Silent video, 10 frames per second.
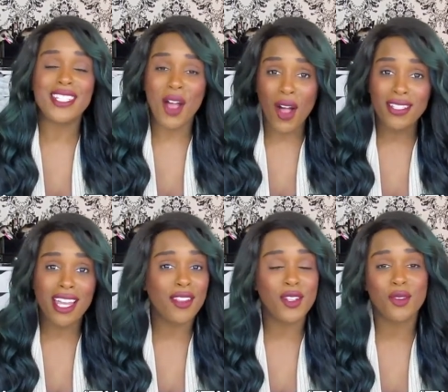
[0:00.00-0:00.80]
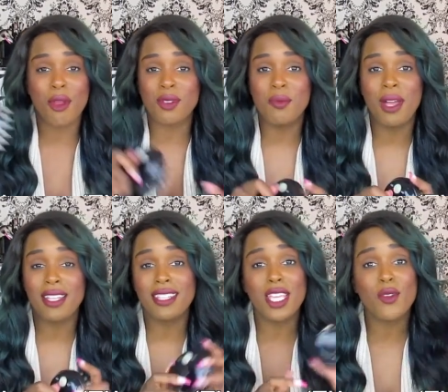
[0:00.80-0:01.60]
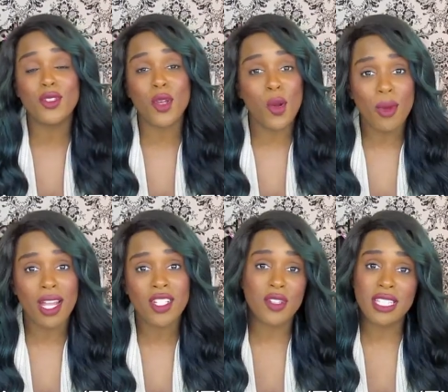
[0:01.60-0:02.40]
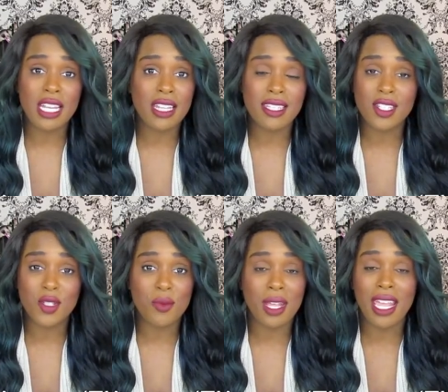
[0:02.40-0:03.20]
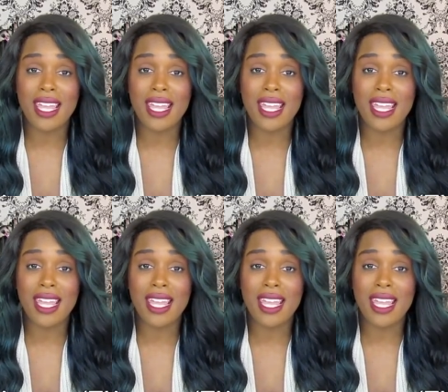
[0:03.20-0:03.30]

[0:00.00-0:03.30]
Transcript: It's all down in the description box. Thank you so much for sending this to me.